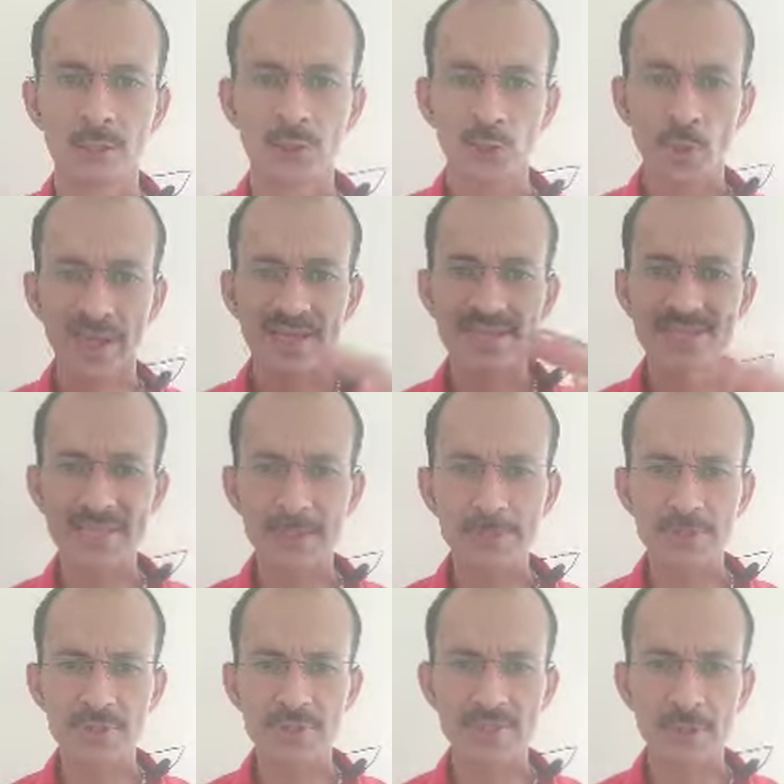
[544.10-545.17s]
to
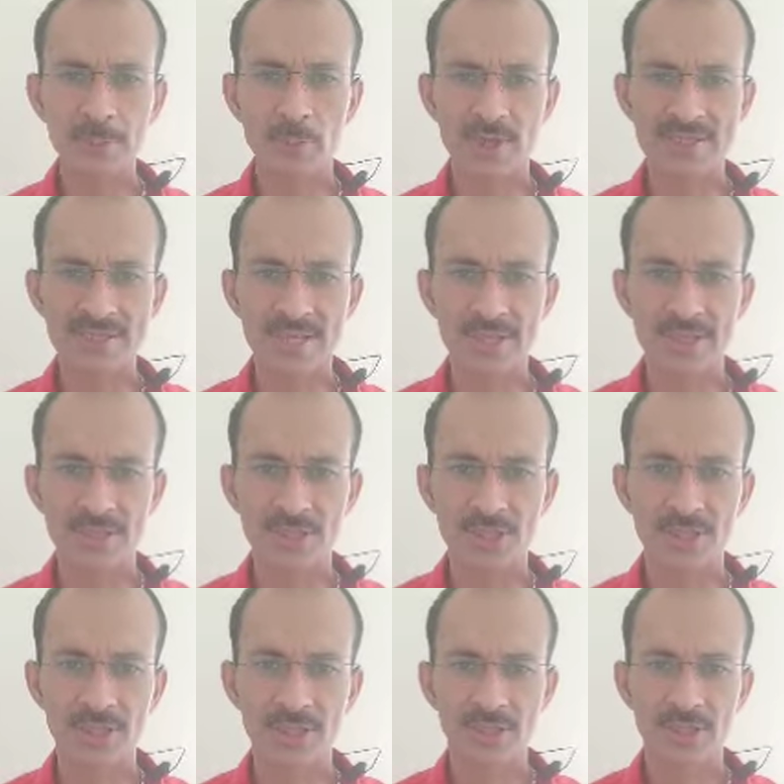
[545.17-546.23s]
accept the present